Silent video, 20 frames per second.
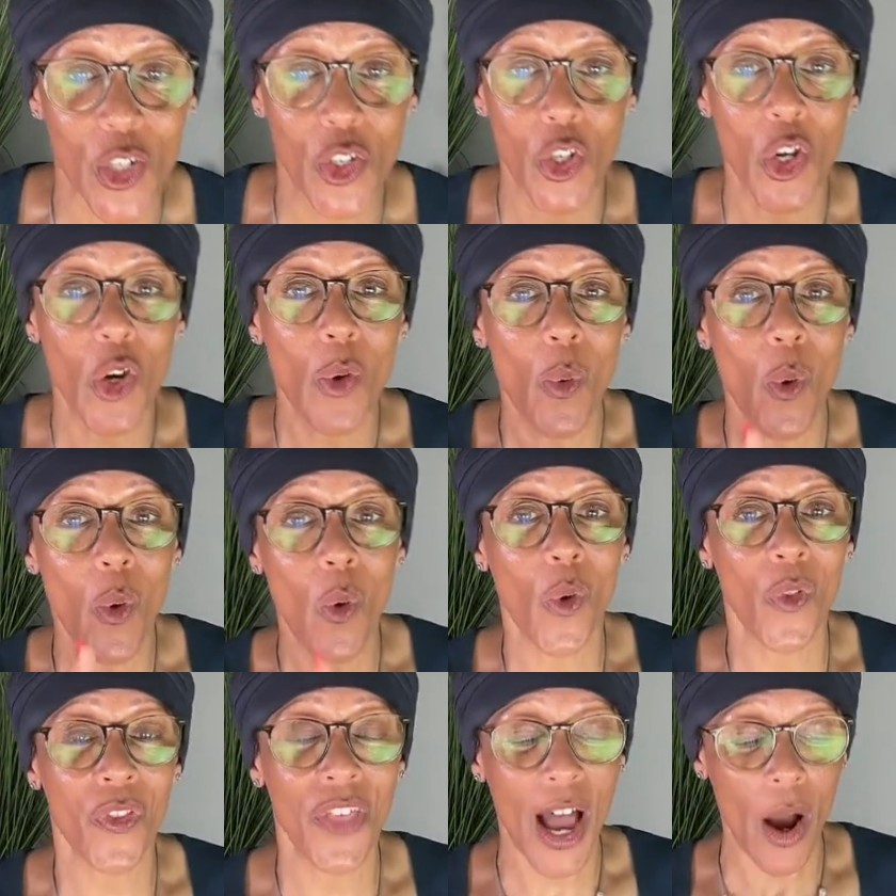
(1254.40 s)
to do
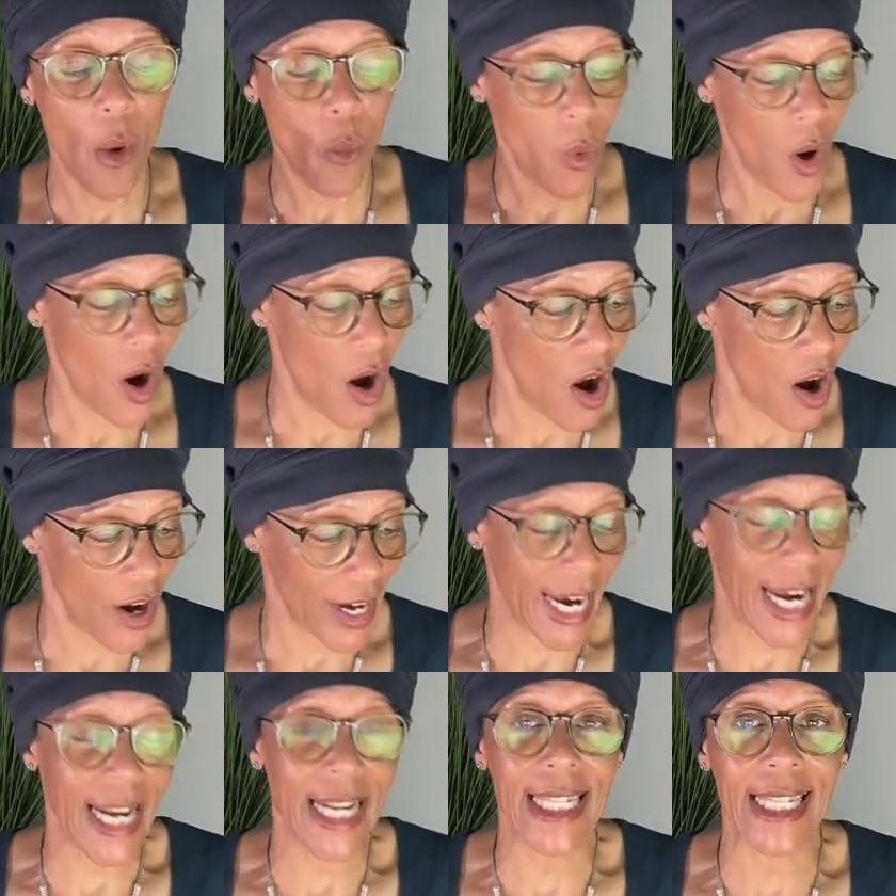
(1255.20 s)
all that
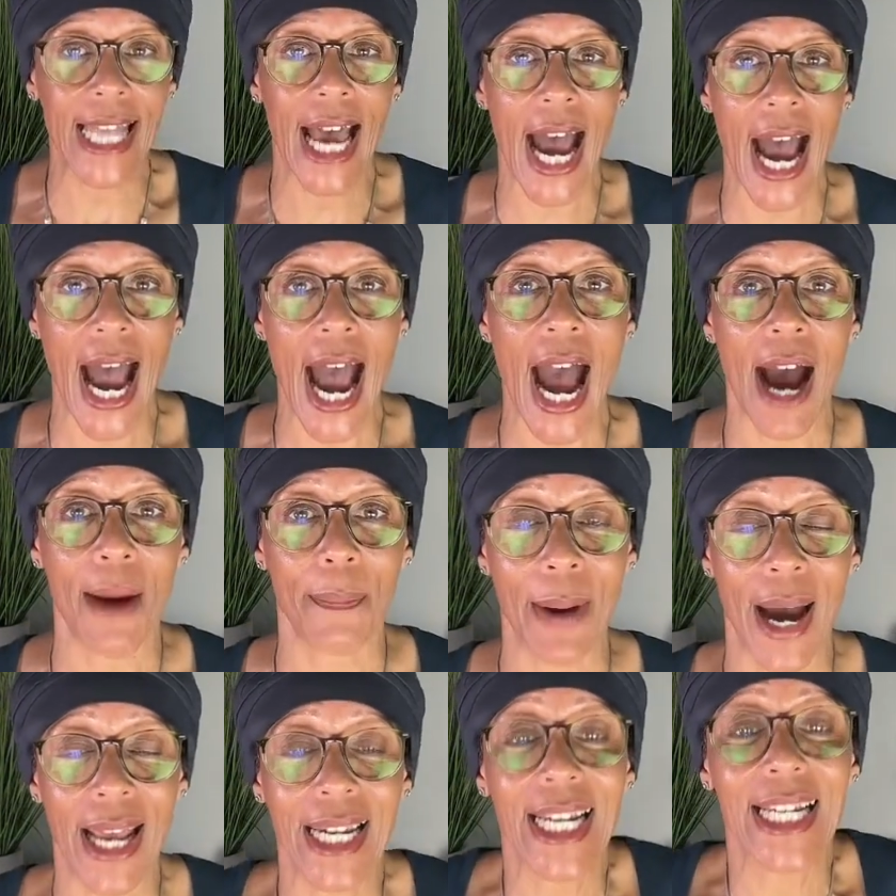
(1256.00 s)
work in that
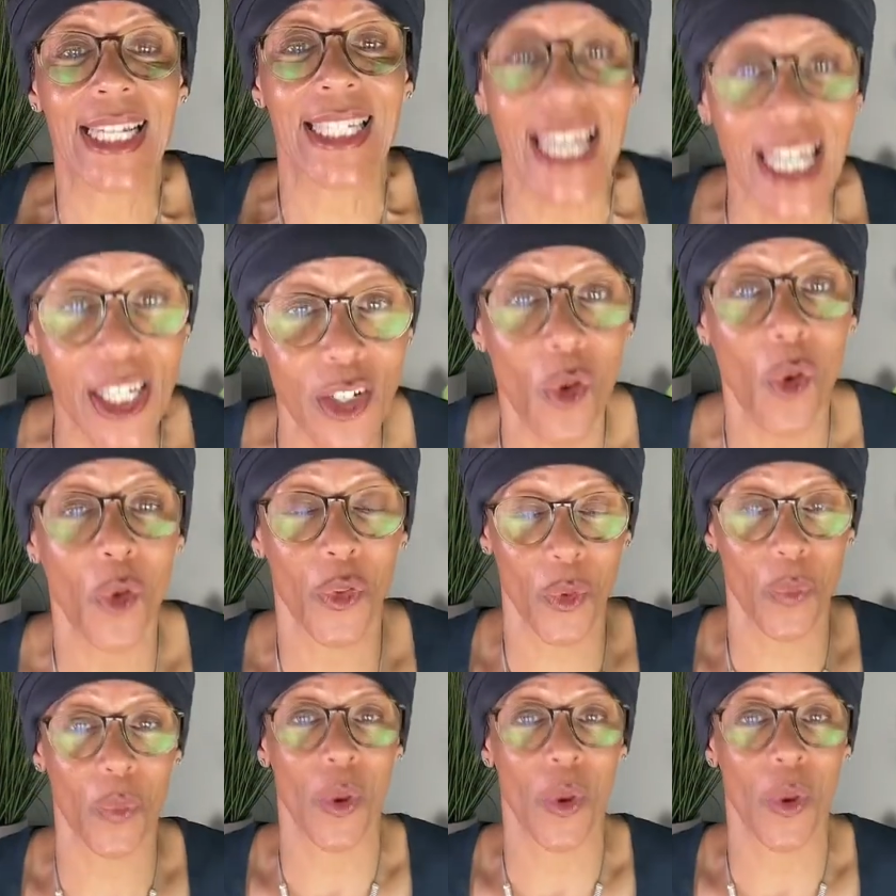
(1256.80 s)
app, and I did all